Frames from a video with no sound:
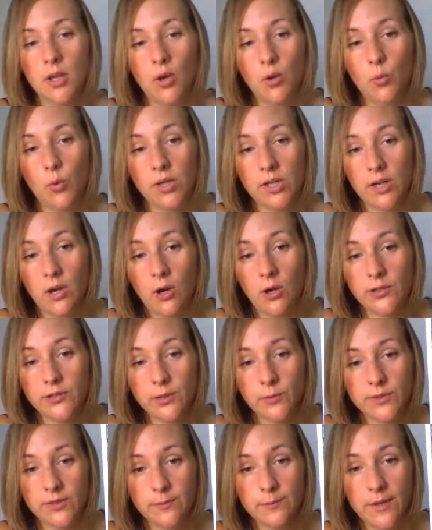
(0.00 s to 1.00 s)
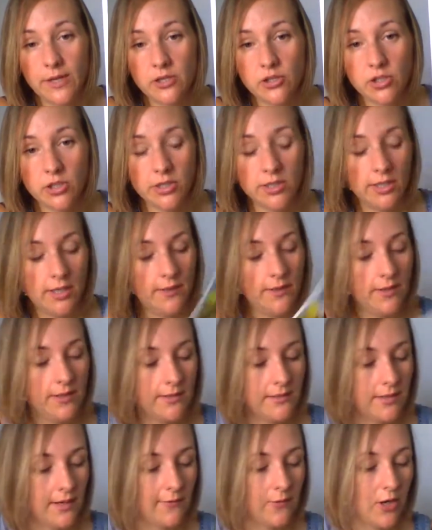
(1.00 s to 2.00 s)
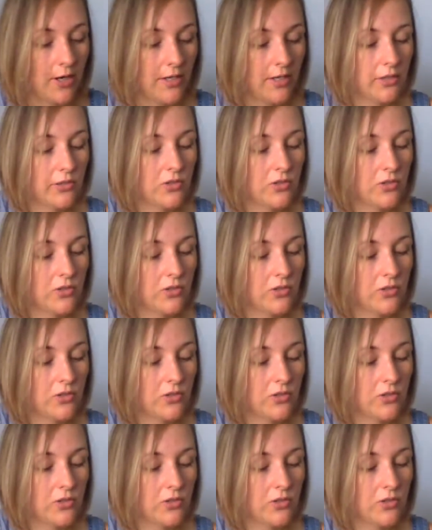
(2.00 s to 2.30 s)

what also was mentioned in this never-ending